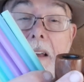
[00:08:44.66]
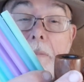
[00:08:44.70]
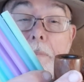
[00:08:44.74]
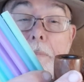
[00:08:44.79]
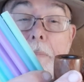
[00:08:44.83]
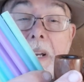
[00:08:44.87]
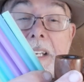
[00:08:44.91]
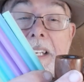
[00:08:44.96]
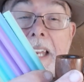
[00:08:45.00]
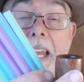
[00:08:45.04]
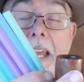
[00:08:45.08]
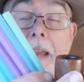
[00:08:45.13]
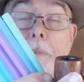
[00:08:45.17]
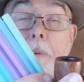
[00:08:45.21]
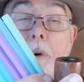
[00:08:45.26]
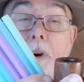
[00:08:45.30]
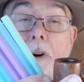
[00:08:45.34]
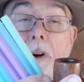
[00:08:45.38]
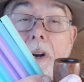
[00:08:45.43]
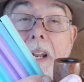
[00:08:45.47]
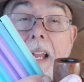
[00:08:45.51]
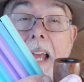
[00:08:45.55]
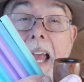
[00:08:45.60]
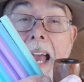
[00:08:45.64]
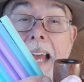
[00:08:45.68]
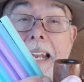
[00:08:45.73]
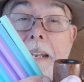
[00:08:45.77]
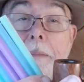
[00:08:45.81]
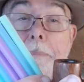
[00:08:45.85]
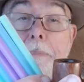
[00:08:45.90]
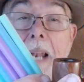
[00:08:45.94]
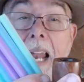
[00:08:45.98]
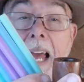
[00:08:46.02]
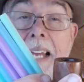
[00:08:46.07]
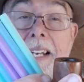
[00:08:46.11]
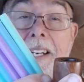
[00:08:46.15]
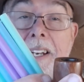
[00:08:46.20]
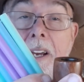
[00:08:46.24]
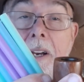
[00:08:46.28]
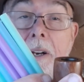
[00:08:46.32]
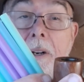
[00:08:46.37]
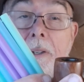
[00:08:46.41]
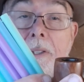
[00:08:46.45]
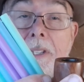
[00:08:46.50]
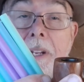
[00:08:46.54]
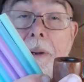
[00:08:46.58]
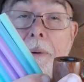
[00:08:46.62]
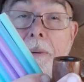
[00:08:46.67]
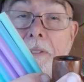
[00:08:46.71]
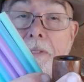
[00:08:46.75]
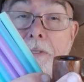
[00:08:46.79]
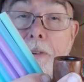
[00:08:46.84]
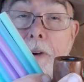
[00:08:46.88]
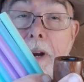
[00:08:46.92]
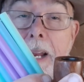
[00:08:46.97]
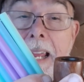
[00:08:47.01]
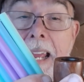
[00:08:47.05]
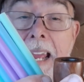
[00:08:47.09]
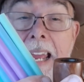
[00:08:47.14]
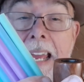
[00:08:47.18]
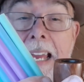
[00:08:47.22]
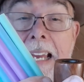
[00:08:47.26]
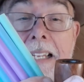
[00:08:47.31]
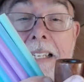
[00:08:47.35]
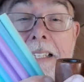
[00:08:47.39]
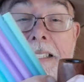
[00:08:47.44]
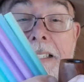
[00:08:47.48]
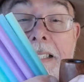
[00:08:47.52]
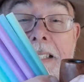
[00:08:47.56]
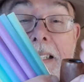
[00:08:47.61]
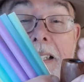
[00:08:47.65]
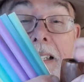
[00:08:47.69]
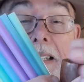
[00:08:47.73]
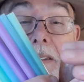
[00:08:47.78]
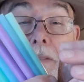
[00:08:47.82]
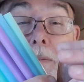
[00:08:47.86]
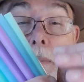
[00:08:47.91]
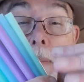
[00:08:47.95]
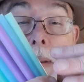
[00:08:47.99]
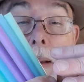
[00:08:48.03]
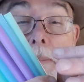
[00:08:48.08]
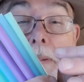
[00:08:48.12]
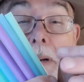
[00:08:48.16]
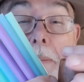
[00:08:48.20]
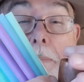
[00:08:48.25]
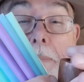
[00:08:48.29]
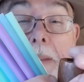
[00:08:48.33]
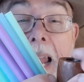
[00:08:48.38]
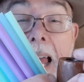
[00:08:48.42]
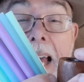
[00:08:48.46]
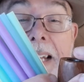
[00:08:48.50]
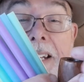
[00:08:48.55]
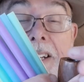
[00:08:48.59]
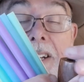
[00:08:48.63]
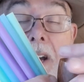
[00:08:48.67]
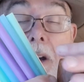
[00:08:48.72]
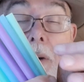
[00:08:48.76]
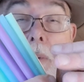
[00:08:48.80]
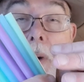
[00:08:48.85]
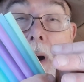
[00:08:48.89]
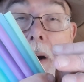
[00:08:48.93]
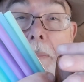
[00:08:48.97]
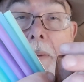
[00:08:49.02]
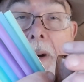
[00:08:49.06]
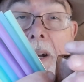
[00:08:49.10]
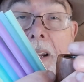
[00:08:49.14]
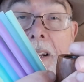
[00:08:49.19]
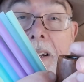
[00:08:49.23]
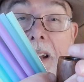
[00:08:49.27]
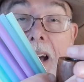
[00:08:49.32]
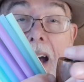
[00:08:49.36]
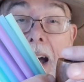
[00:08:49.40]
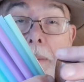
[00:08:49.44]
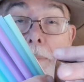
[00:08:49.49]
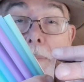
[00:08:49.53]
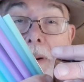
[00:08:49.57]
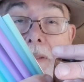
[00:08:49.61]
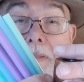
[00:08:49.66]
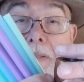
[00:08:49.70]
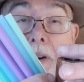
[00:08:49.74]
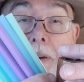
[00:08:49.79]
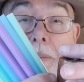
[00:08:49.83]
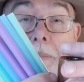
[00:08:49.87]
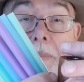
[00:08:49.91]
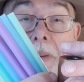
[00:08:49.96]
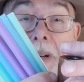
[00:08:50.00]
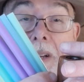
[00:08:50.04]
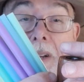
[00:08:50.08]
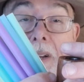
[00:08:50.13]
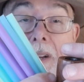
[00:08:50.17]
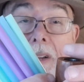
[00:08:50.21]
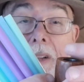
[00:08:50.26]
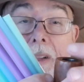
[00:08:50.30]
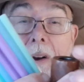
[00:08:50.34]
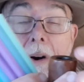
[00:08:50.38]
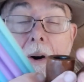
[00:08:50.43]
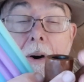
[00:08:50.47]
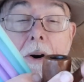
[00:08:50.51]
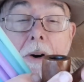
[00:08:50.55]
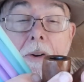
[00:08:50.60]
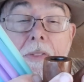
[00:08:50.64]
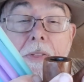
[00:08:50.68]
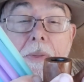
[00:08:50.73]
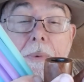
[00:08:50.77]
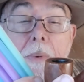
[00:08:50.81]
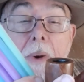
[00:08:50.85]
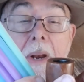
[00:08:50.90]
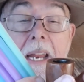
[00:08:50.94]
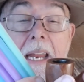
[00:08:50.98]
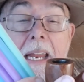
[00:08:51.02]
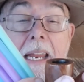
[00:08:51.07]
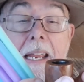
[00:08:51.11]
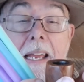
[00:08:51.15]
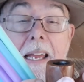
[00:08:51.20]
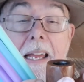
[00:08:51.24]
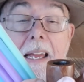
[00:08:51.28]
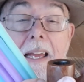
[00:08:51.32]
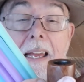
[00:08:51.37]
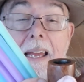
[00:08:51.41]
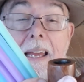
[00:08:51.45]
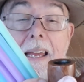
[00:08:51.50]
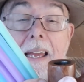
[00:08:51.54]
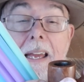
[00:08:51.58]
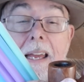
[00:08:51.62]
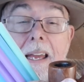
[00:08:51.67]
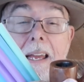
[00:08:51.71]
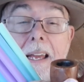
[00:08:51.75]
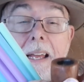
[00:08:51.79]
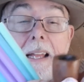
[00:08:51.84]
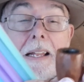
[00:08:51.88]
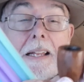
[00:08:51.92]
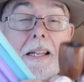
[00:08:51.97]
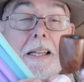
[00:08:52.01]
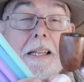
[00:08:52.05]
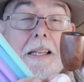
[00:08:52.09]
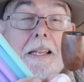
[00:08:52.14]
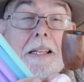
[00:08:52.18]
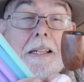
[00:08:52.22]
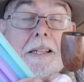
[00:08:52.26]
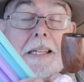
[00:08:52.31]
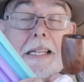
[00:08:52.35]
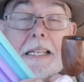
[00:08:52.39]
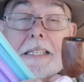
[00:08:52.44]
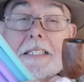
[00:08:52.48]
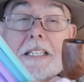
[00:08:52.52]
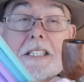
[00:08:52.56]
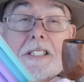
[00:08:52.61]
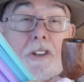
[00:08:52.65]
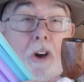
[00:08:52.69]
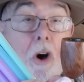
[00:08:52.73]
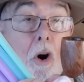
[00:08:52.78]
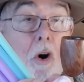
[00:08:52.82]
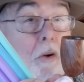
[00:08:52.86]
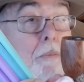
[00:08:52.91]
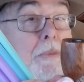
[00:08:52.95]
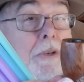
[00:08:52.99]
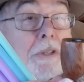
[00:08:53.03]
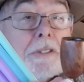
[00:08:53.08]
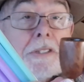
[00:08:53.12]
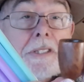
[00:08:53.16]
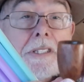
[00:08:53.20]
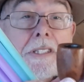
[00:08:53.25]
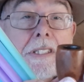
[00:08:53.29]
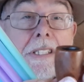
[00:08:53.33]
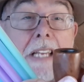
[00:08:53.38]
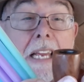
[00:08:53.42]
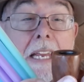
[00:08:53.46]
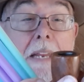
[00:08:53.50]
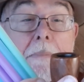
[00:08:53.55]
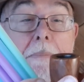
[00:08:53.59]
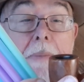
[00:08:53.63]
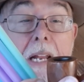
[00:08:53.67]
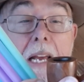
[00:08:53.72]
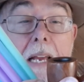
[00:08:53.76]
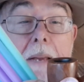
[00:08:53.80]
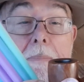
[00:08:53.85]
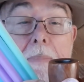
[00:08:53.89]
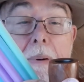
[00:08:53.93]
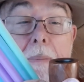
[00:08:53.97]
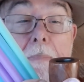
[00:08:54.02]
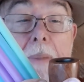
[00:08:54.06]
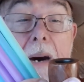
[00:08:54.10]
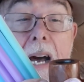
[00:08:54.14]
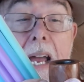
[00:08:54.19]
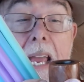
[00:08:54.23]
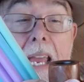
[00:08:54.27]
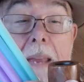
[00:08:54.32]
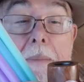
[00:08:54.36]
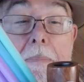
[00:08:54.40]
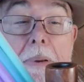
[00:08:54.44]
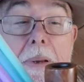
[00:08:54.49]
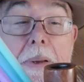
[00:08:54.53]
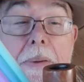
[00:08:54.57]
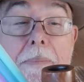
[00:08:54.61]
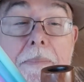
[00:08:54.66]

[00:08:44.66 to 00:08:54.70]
But they had the plateaus. They were freehands. Remember the plateau up on the top of them, all 3. This is almost the same type of pipe,